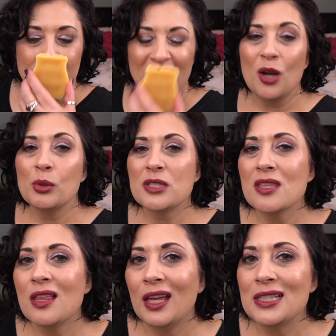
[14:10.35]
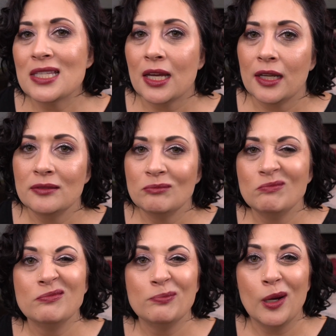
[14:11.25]
Oh, it's on the light side.
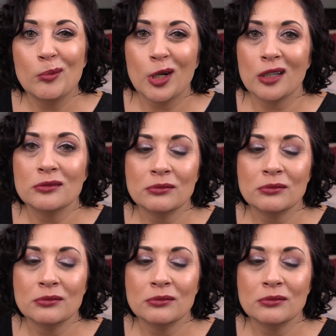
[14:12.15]
Bummer.